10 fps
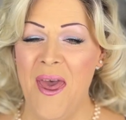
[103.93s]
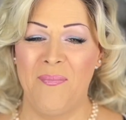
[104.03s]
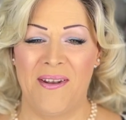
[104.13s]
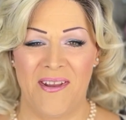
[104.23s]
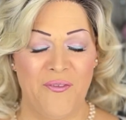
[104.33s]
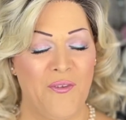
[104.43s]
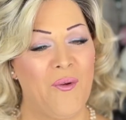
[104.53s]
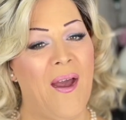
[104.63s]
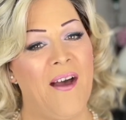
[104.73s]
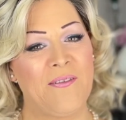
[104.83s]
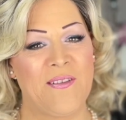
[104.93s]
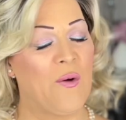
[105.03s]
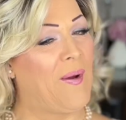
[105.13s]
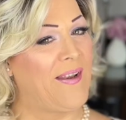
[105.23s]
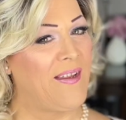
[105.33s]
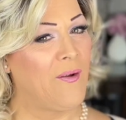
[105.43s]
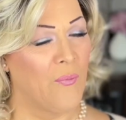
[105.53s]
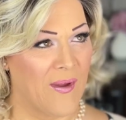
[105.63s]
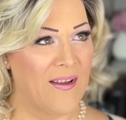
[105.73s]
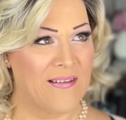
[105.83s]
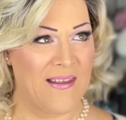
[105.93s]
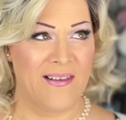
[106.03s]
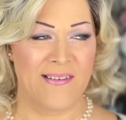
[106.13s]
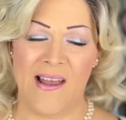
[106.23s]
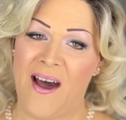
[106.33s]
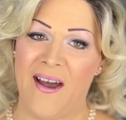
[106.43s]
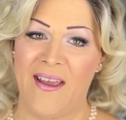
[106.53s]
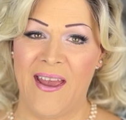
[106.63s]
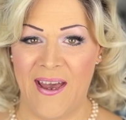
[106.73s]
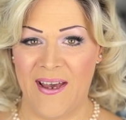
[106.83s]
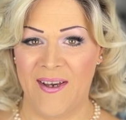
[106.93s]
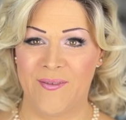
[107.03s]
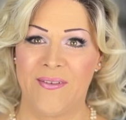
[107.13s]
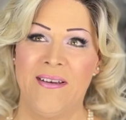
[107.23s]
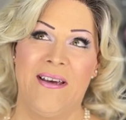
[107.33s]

but if you have so many wigs as I have,